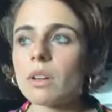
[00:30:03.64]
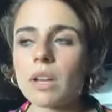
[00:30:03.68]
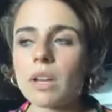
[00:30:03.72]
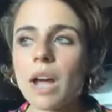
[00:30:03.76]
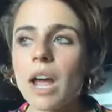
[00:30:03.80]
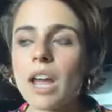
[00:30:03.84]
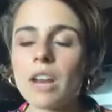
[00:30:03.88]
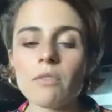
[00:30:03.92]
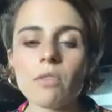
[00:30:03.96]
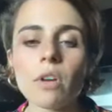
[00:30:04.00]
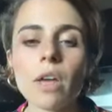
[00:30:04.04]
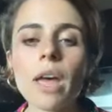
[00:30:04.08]

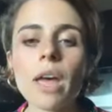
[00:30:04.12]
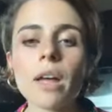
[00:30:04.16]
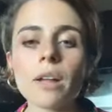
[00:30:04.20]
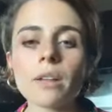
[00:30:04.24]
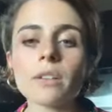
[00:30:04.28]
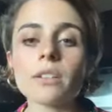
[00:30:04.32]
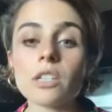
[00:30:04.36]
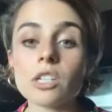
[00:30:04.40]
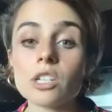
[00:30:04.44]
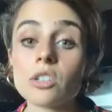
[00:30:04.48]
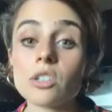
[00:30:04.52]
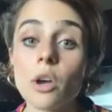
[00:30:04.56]
kind of
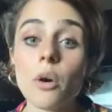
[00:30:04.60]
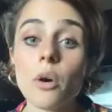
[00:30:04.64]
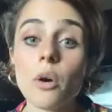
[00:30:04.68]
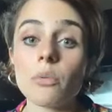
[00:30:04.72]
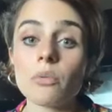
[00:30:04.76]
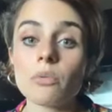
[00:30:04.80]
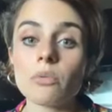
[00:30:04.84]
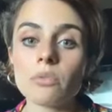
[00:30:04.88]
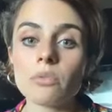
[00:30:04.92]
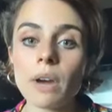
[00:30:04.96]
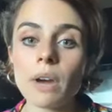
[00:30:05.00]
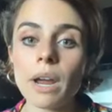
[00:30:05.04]
held its
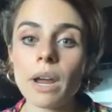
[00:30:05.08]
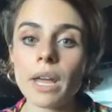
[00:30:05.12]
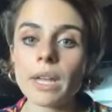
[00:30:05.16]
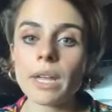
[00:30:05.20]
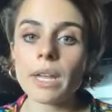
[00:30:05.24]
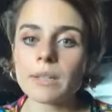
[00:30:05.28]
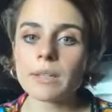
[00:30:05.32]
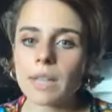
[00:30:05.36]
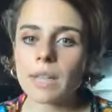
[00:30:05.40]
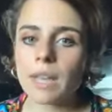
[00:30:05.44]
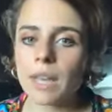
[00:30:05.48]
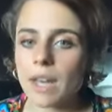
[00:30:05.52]
own,
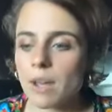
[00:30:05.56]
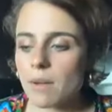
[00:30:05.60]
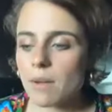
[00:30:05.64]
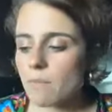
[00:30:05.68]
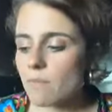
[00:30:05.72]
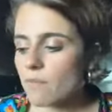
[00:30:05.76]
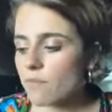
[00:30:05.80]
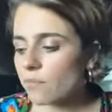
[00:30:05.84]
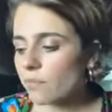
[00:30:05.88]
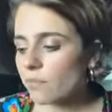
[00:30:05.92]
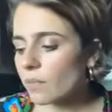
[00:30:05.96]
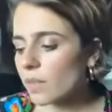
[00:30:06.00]
right?
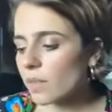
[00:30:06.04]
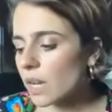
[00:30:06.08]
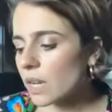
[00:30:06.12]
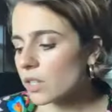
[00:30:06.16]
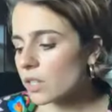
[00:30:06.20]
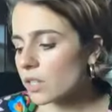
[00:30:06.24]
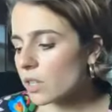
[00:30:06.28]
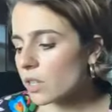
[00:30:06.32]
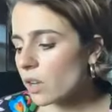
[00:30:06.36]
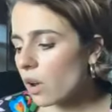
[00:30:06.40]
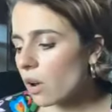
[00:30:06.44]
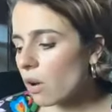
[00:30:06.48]
And
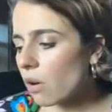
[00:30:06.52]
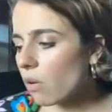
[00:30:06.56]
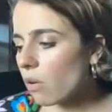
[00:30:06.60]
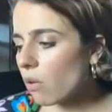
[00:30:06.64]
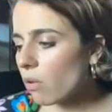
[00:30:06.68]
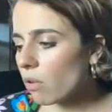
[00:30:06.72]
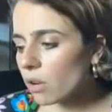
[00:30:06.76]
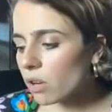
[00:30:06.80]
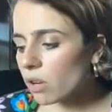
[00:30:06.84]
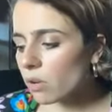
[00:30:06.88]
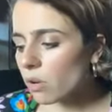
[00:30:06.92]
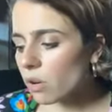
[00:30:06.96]

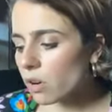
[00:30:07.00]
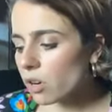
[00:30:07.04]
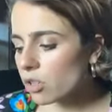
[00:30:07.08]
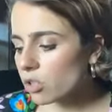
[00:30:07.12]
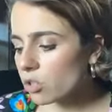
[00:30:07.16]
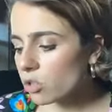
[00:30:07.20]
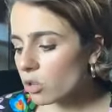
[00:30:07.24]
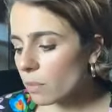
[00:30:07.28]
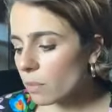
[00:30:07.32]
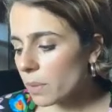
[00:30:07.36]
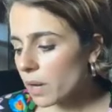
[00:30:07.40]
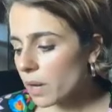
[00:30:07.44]
so
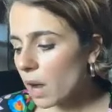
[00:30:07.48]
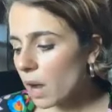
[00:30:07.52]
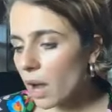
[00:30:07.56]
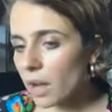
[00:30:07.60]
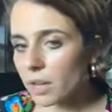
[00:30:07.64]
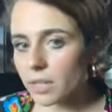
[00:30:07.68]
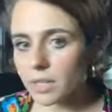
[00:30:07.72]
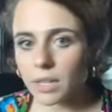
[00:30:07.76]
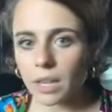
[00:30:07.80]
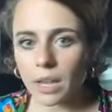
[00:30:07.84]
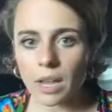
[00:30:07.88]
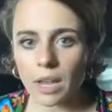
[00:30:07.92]
Gorgonzola
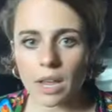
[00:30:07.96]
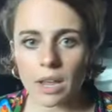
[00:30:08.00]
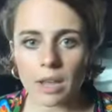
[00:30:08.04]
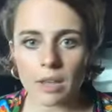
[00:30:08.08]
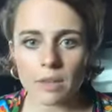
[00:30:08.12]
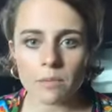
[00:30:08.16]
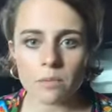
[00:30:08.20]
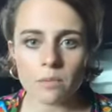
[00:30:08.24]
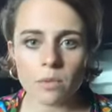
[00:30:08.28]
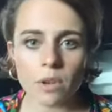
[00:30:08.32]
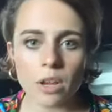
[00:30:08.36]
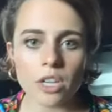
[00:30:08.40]

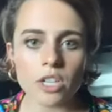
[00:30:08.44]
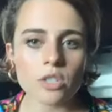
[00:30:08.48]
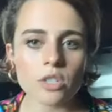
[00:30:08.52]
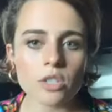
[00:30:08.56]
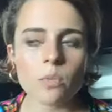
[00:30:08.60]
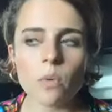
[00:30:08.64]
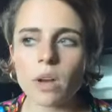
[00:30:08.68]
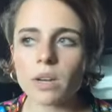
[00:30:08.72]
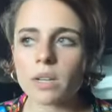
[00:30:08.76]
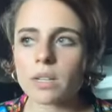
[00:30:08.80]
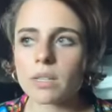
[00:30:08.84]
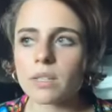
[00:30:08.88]
Picante, I
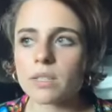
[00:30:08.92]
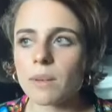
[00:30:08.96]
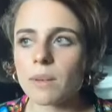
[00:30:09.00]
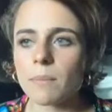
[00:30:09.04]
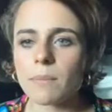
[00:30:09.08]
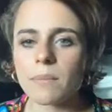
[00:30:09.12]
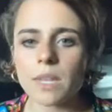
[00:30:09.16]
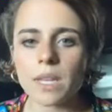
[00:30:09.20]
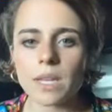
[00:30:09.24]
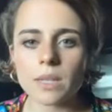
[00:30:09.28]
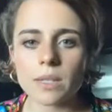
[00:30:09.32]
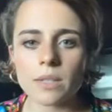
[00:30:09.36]
just wanted
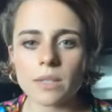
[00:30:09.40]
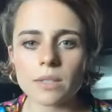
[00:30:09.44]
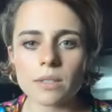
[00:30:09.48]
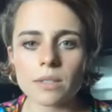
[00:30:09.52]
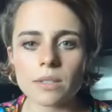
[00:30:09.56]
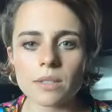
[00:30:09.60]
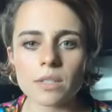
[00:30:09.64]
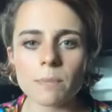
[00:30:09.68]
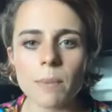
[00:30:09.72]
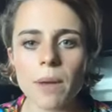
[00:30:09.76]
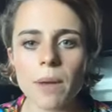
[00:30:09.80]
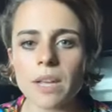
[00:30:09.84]
something
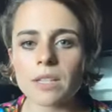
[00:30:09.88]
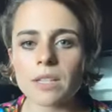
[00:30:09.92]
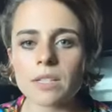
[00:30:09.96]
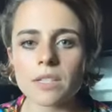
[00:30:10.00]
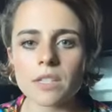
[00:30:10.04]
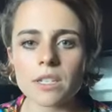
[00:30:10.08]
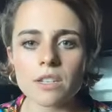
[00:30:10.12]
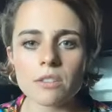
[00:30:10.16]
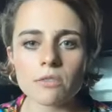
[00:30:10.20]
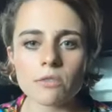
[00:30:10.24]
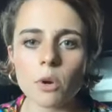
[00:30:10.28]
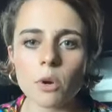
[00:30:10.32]

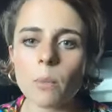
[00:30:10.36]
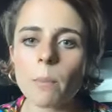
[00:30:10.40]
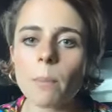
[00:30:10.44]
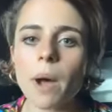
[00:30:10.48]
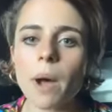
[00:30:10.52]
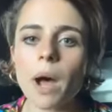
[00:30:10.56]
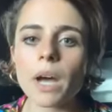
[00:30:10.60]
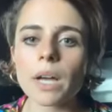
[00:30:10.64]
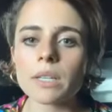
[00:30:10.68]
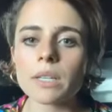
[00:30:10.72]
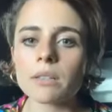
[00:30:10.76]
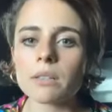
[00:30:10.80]
spicy and
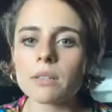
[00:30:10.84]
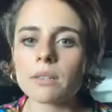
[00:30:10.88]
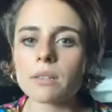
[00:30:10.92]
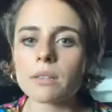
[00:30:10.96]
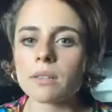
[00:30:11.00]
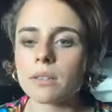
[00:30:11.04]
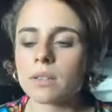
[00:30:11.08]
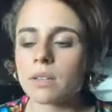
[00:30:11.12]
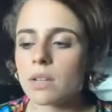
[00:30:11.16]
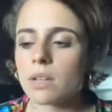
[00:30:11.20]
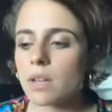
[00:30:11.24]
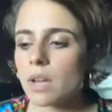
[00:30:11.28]

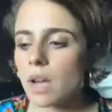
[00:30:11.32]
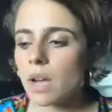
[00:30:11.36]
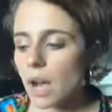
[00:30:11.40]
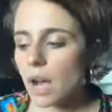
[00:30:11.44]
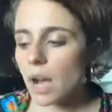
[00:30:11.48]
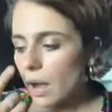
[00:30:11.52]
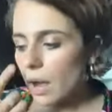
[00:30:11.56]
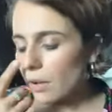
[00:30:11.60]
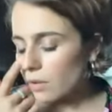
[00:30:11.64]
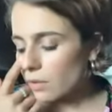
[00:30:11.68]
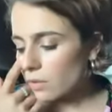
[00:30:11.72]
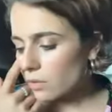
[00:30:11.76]
robust.
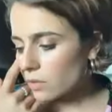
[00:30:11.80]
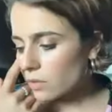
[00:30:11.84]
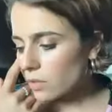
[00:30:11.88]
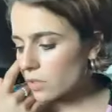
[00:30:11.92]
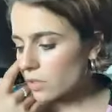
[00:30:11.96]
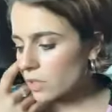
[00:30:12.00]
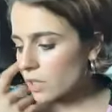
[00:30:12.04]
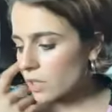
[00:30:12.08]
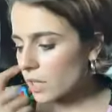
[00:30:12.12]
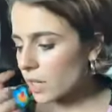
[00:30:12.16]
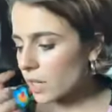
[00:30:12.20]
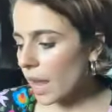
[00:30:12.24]

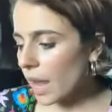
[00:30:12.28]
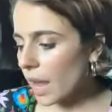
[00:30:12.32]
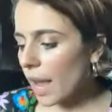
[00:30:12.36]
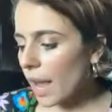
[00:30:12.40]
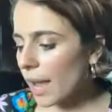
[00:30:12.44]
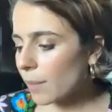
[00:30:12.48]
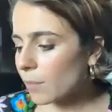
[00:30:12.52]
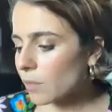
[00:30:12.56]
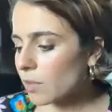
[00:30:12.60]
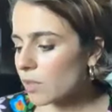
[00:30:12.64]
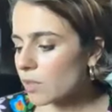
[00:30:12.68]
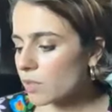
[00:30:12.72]

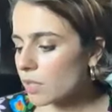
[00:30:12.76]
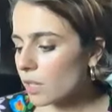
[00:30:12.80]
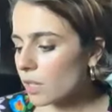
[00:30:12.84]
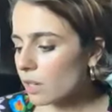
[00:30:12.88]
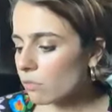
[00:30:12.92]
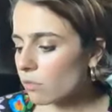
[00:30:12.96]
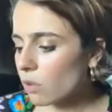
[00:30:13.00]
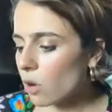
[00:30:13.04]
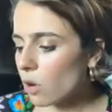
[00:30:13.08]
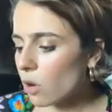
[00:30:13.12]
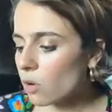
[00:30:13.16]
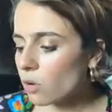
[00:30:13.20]
Today I'm
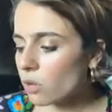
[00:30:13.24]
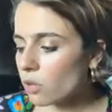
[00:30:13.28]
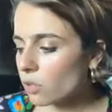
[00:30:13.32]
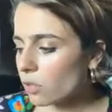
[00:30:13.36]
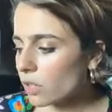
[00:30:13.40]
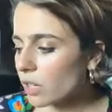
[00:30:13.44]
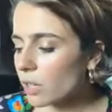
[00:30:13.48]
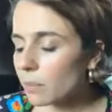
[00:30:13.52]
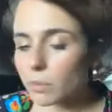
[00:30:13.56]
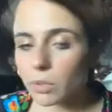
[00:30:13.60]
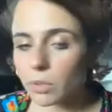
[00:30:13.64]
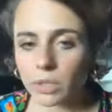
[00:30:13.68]
using Rogue
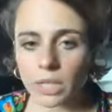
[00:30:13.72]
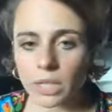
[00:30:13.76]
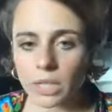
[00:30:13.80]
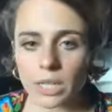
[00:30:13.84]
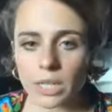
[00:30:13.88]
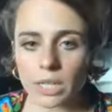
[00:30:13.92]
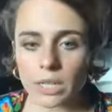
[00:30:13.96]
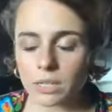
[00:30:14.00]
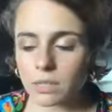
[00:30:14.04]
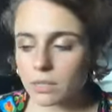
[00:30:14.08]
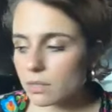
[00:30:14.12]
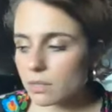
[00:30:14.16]

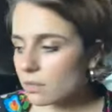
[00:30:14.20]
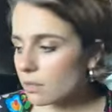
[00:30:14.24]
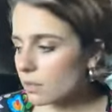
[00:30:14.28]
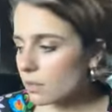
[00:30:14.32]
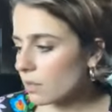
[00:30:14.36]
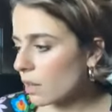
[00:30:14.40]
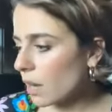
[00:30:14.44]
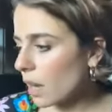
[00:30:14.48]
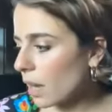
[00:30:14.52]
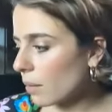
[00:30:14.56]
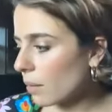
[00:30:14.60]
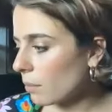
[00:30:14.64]
Creameries.
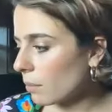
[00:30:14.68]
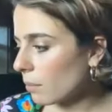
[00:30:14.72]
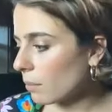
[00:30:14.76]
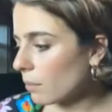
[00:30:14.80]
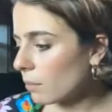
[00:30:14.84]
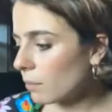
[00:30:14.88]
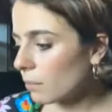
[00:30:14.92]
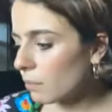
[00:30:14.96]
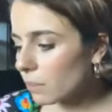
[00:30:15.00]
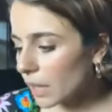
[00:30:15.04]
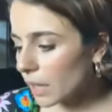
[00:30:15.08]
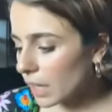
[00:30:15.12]
I am
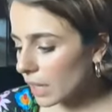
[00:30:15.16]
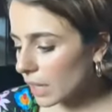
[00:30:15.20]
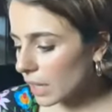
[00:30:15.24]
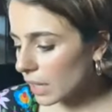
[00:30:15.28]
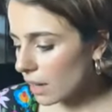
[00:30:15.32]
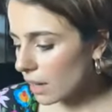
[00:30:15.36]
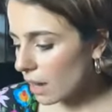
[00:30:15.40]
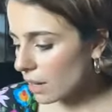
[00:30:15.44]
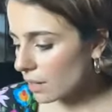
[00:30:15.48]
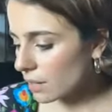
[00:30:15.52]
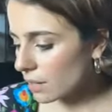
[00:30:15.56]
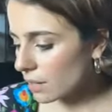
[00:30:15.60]
blanking on